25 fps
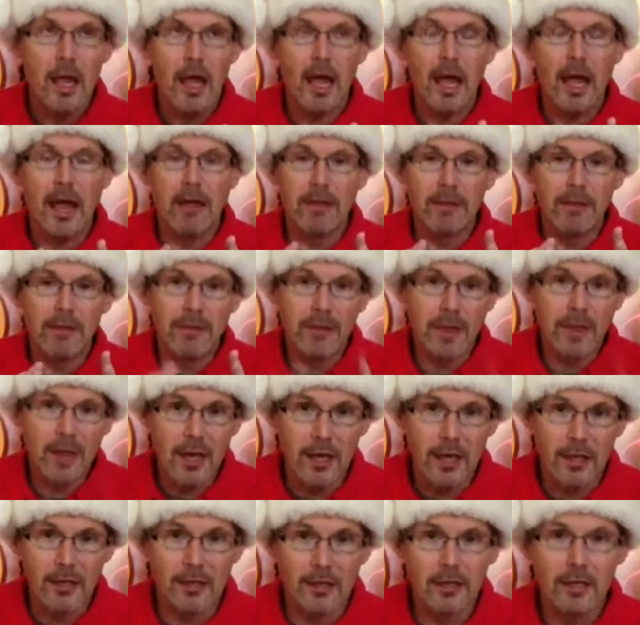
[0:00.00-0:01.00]
and
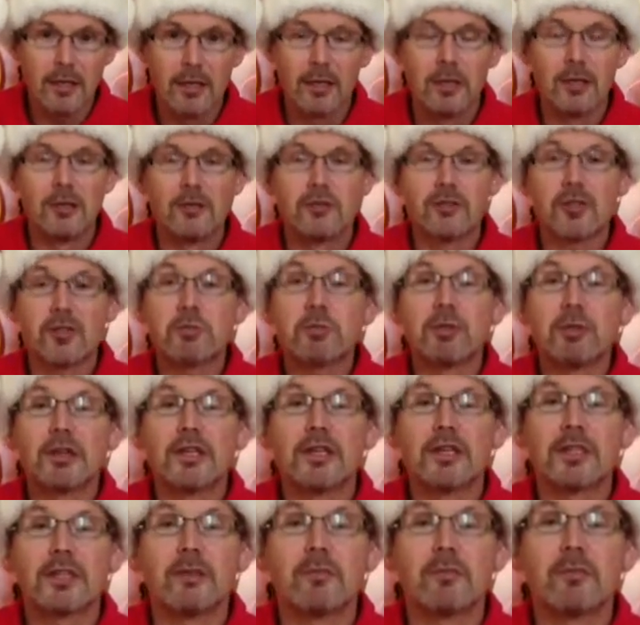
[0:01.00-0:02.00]
then just play
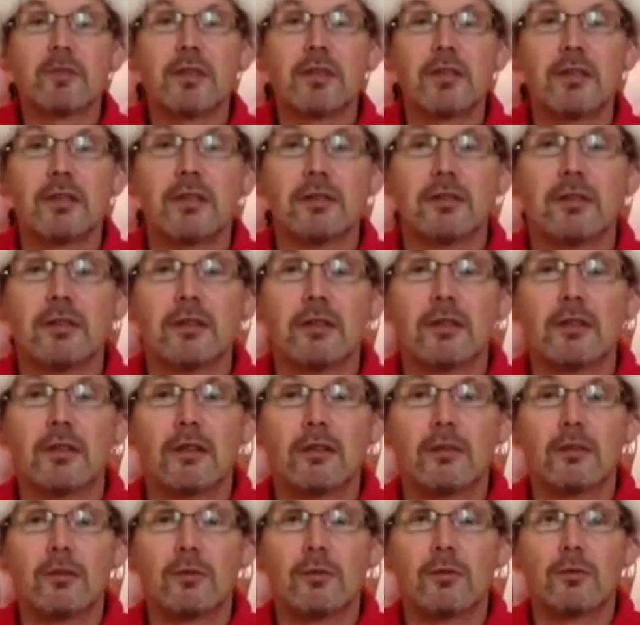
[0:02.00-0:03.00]
something
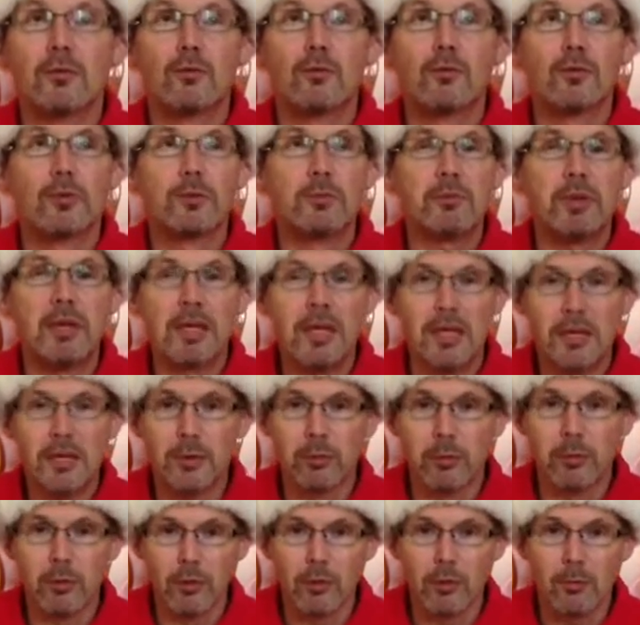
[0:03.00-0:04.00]

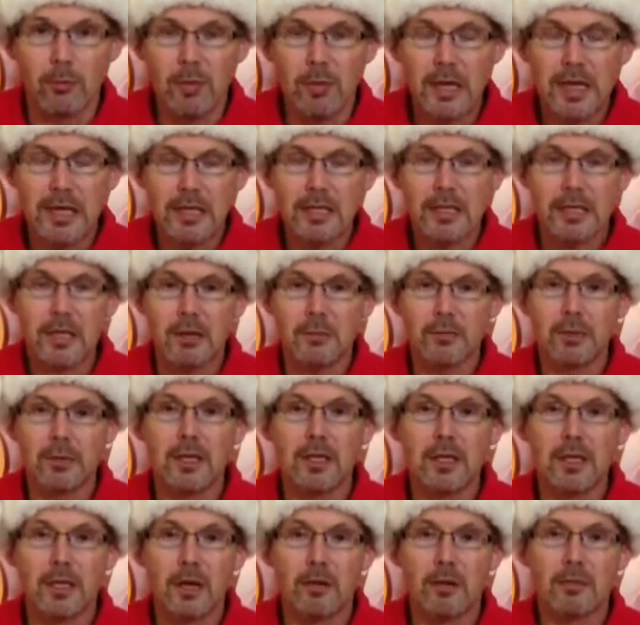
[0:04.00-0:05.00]
repeatable. Make
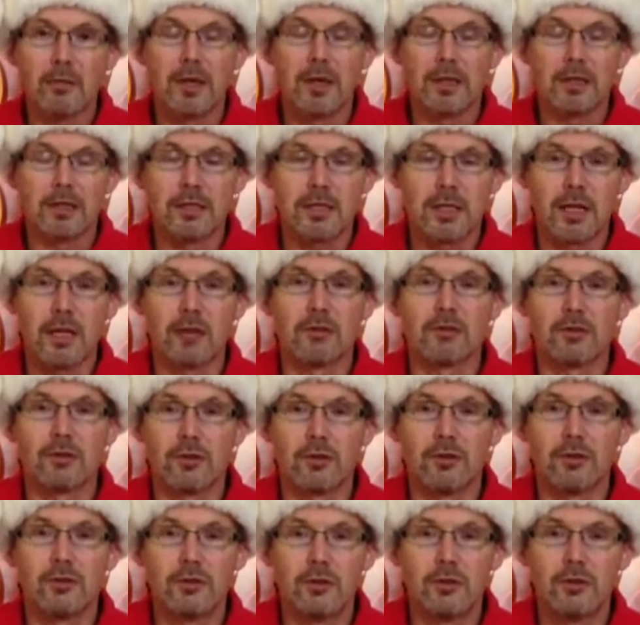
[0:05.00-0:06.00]
something up that sounds
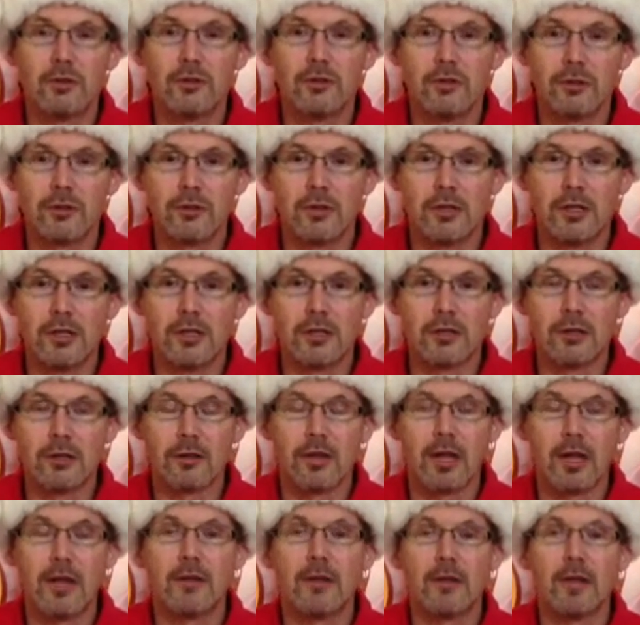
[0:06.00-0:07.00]
good to your ear
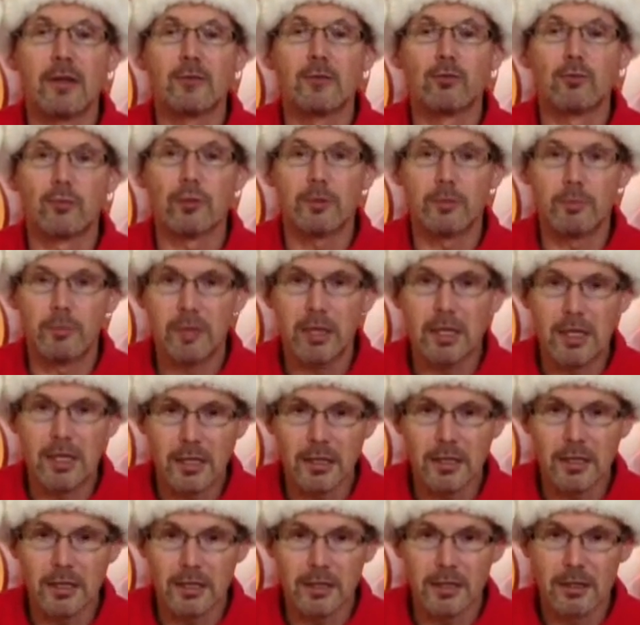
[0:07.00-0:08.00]
and then repeat
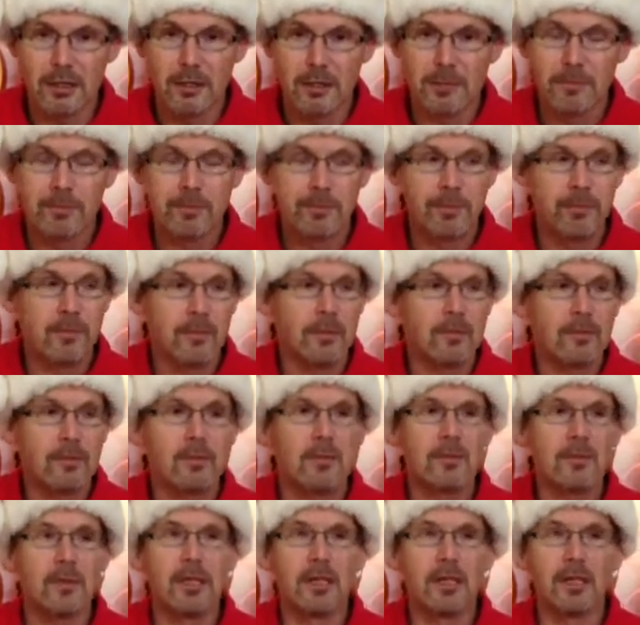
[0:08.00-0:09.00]
it
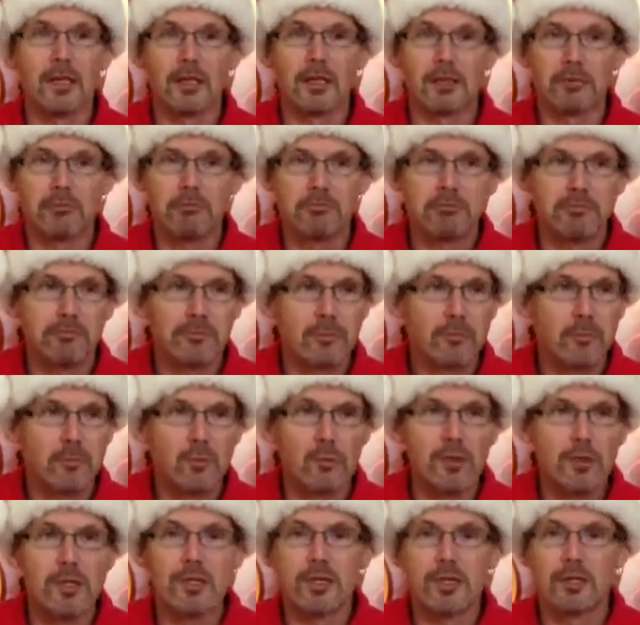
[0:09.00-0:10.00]
in a
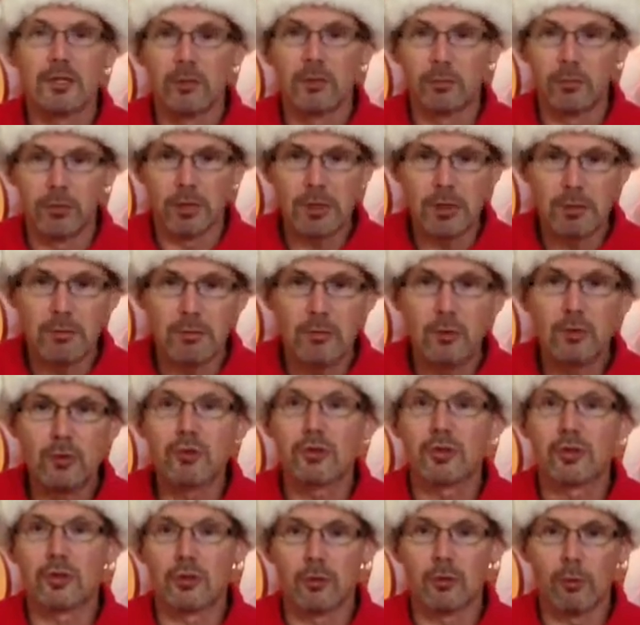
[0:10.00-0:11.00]
reasonably
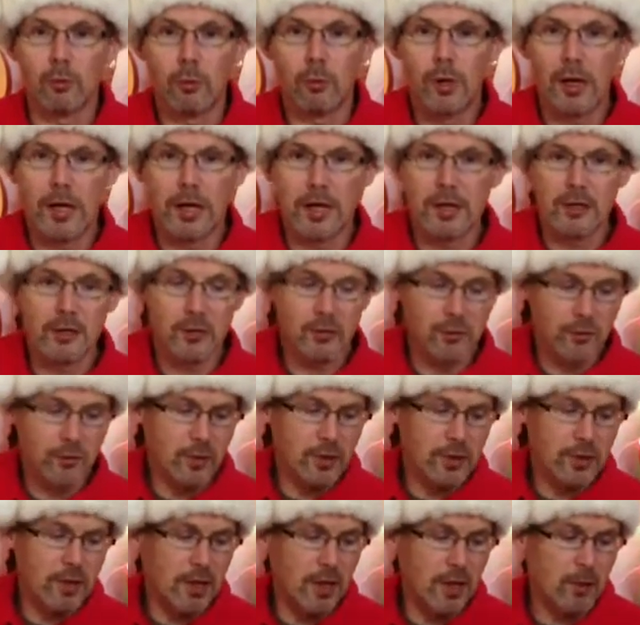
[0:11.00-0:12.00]
musical way. So for
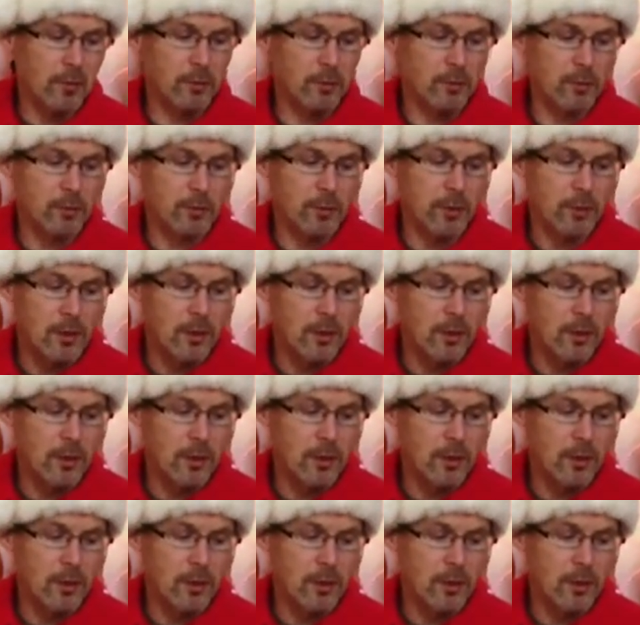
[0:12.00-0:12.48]
example,